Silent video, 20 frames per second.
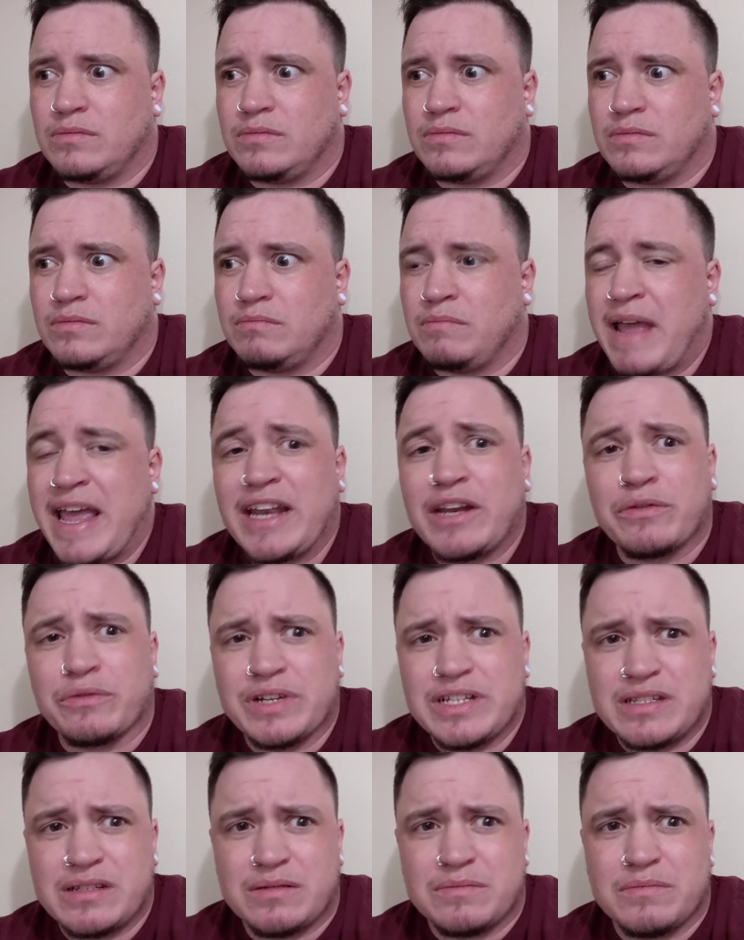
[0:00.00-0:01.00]

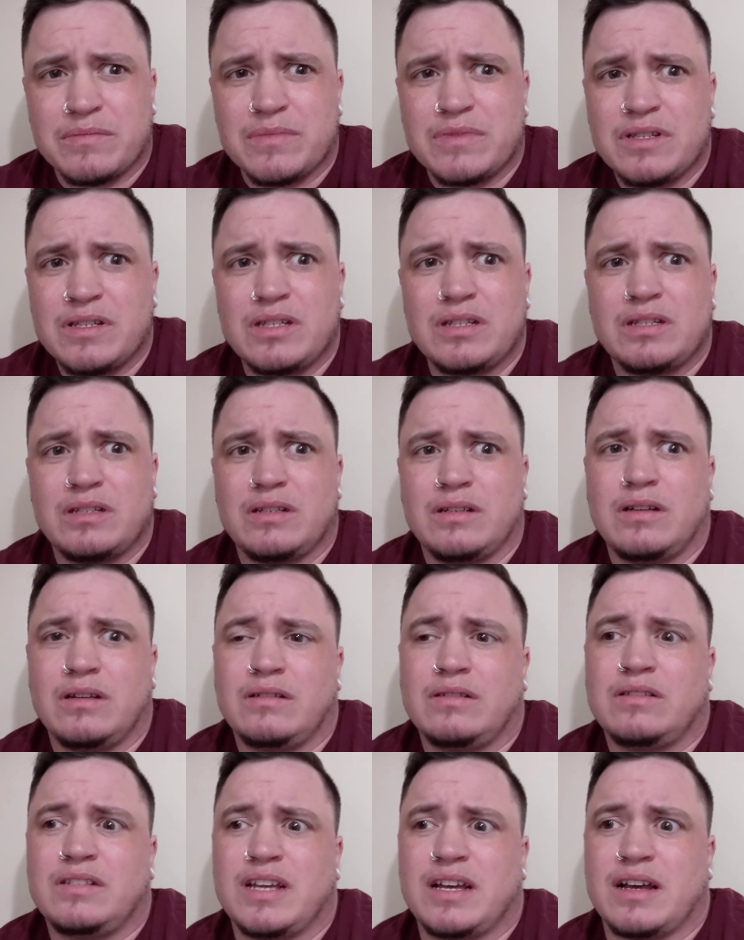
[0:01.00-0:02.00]
mannerisms
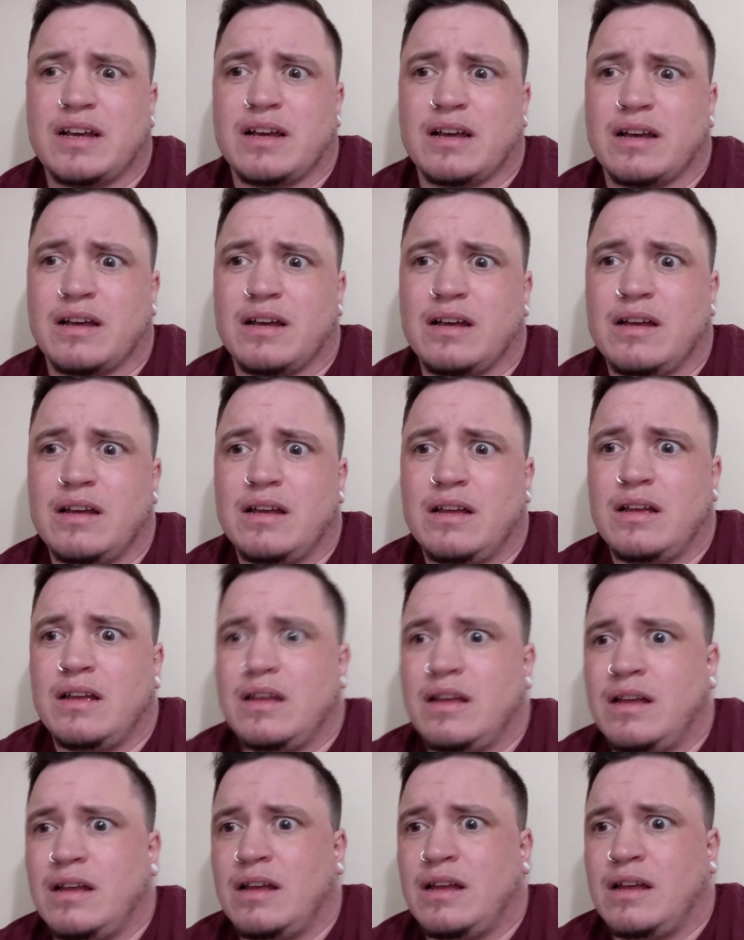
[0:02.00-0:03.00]
to
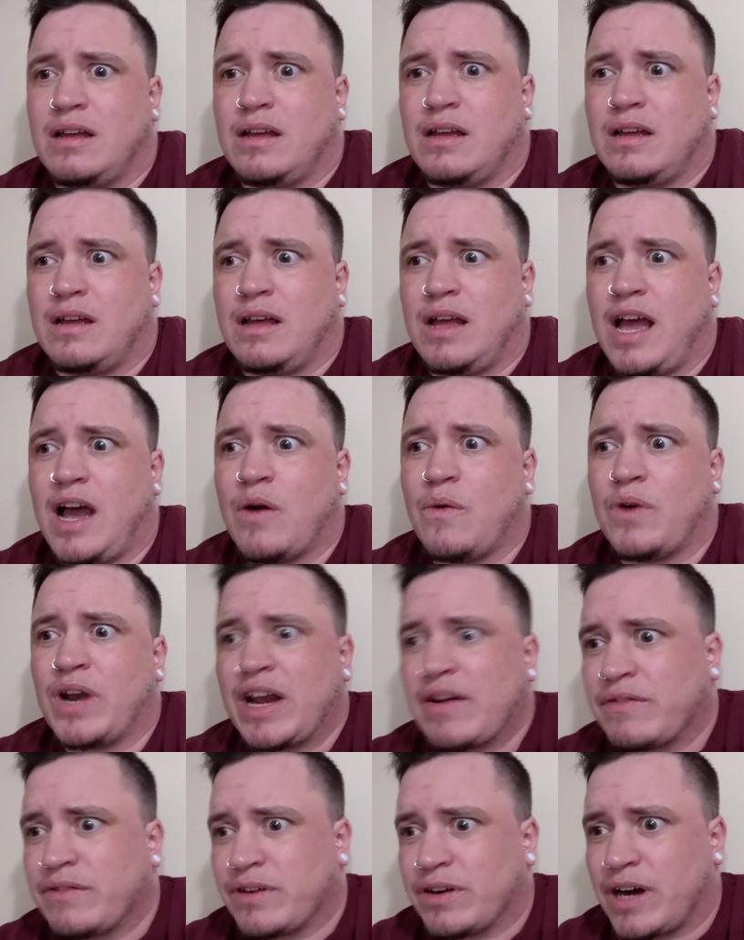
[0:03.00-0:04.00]
how
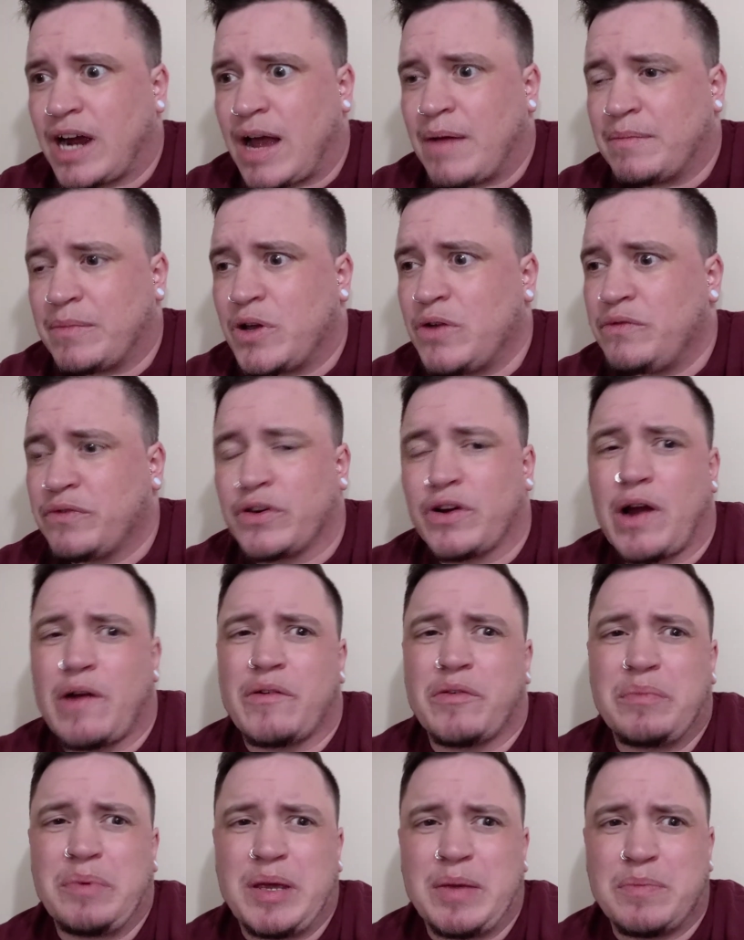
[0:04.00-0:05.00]
whenever I'm goofing around
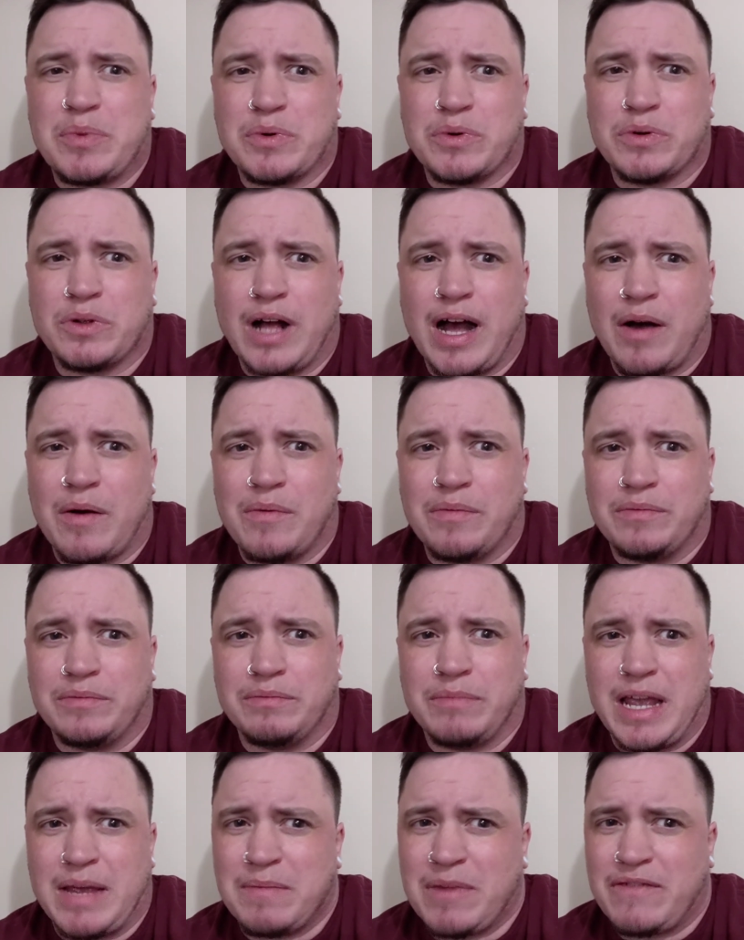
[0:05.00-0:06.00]
with people, I'll
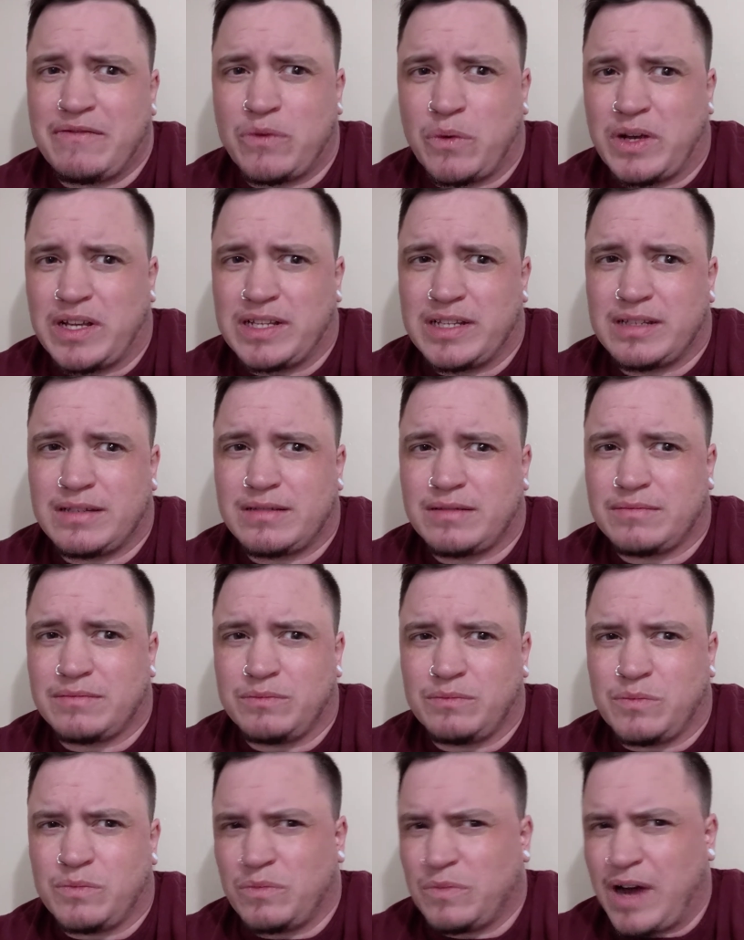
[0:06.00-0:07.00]
make my voice
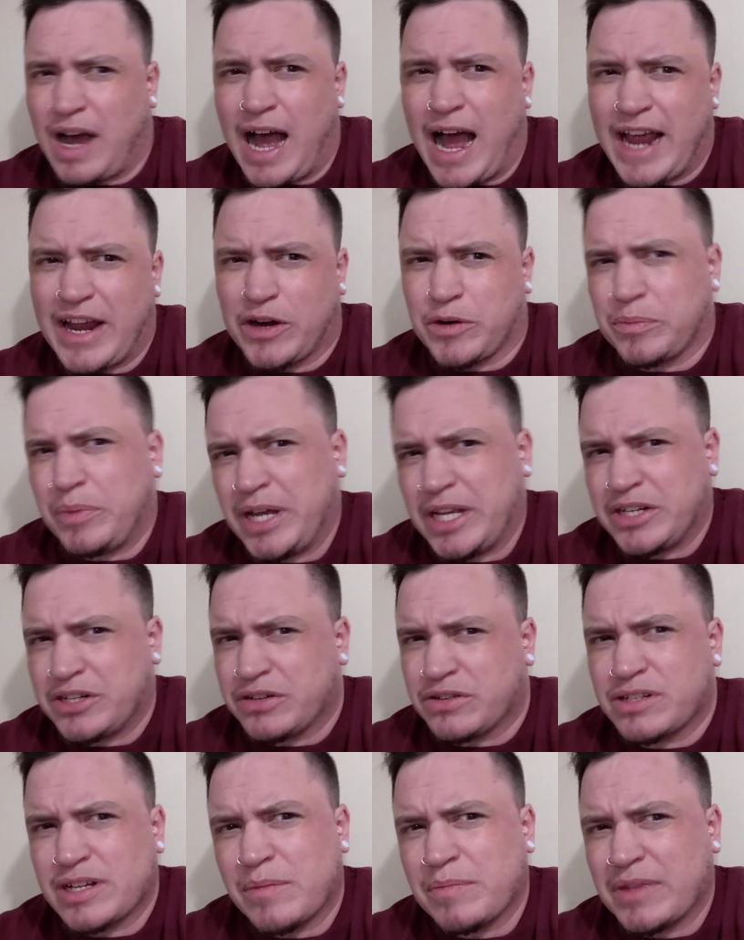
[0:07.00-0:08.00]
a higher pitch or
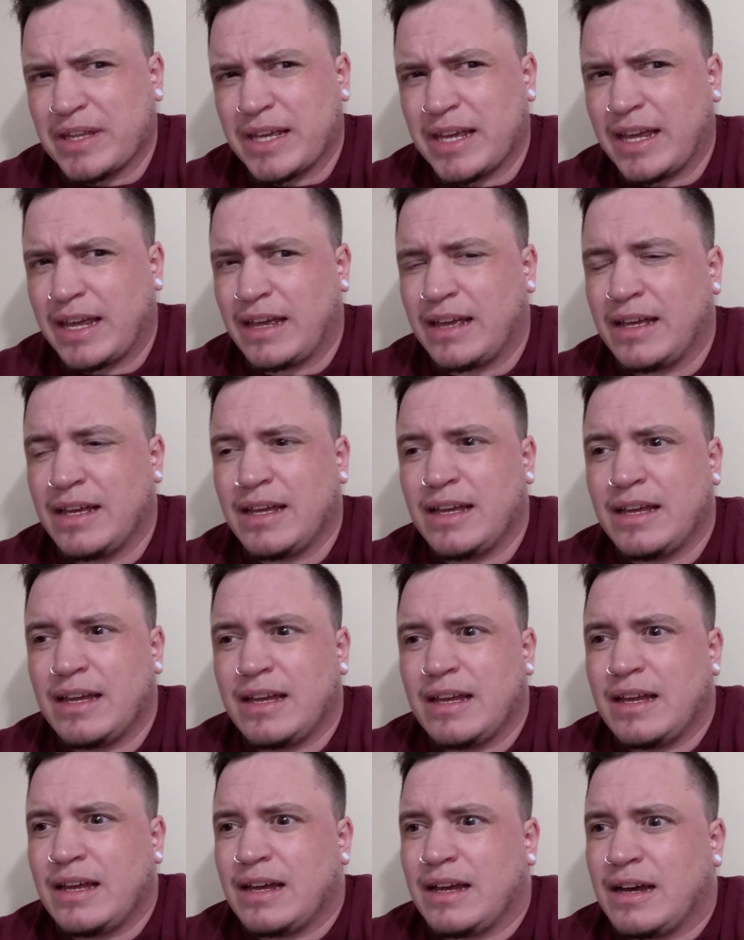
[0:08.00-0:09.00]
something,
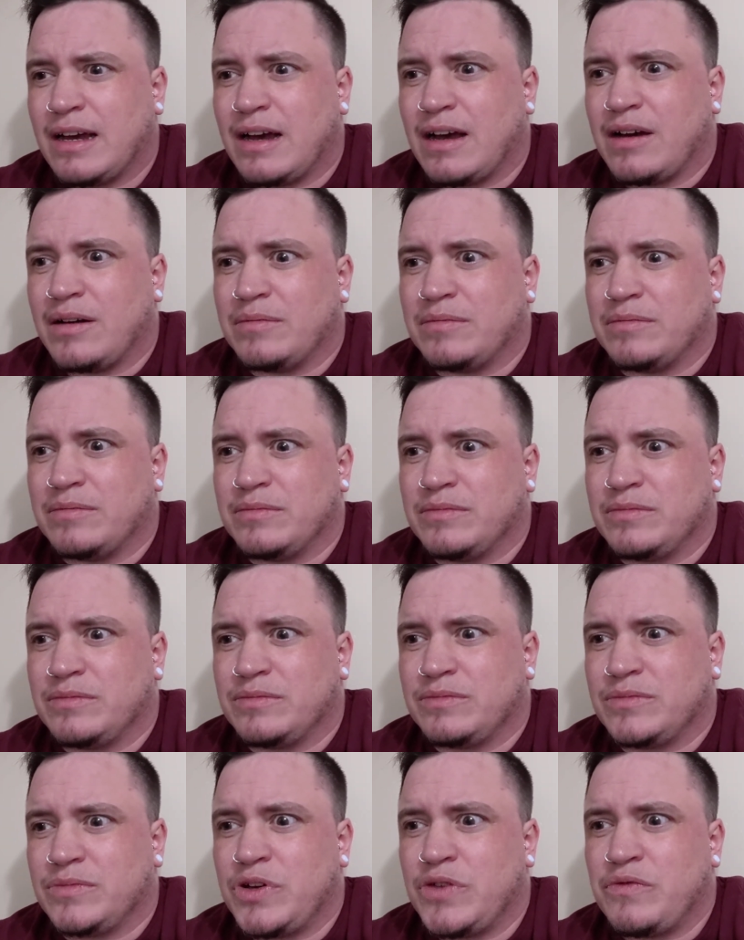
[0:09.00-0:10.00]

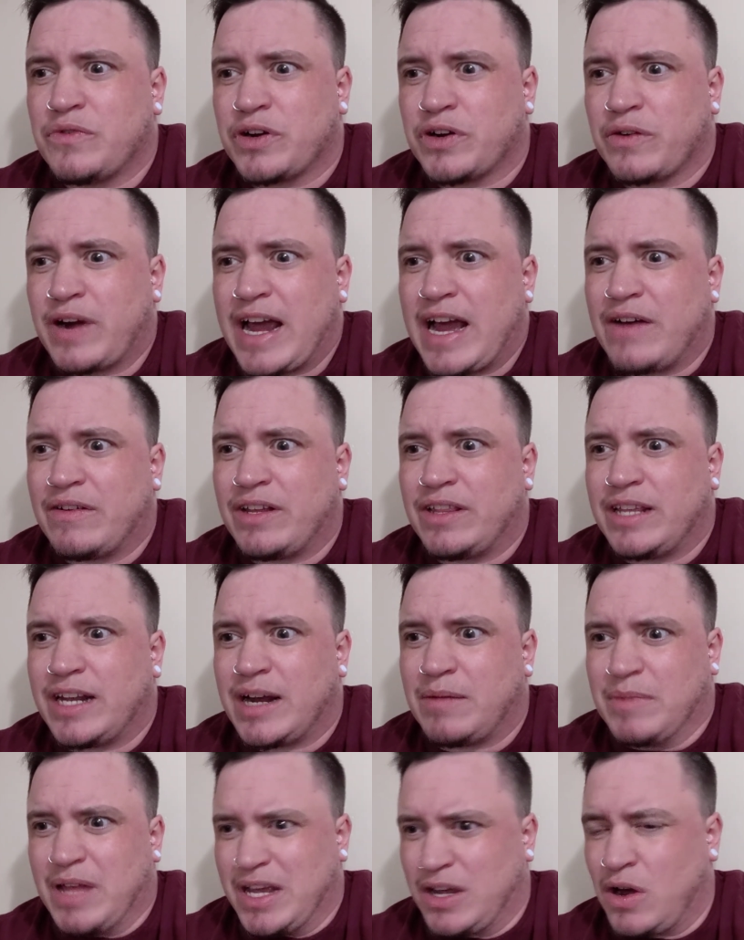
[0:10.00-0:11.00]
goofing around, and then
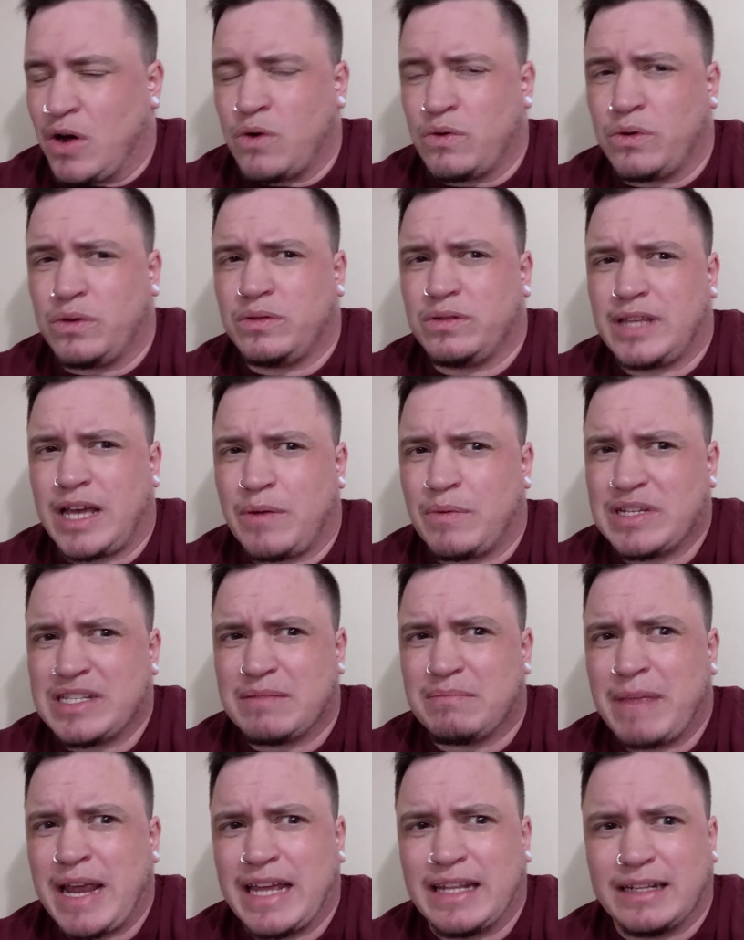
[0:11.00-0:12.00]
I'm like, oh, that wasn't
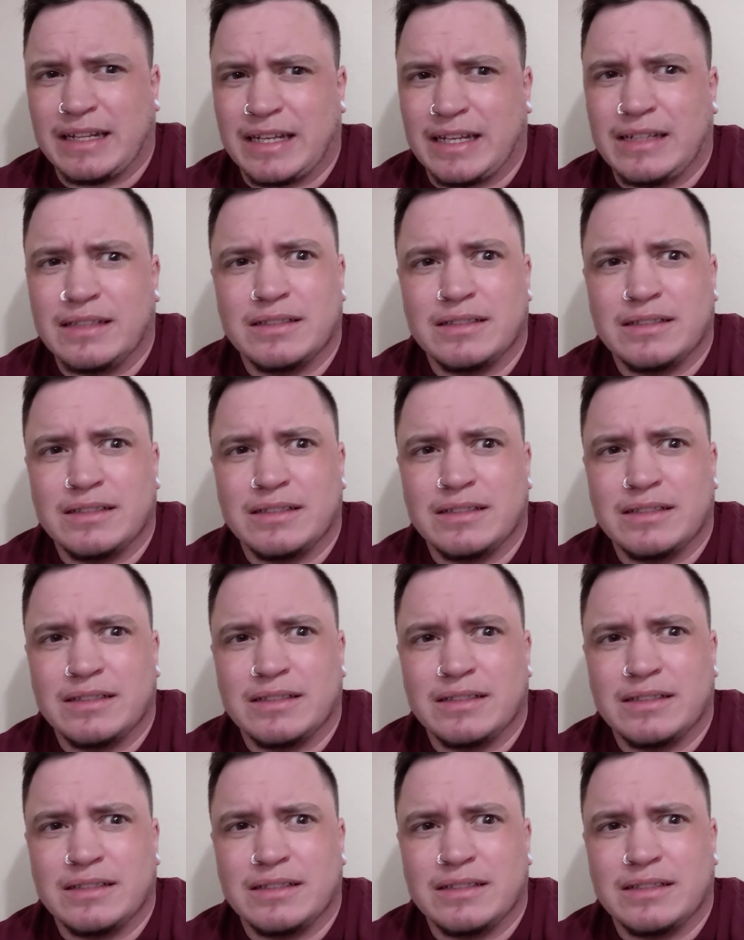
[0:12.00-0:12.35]
manly.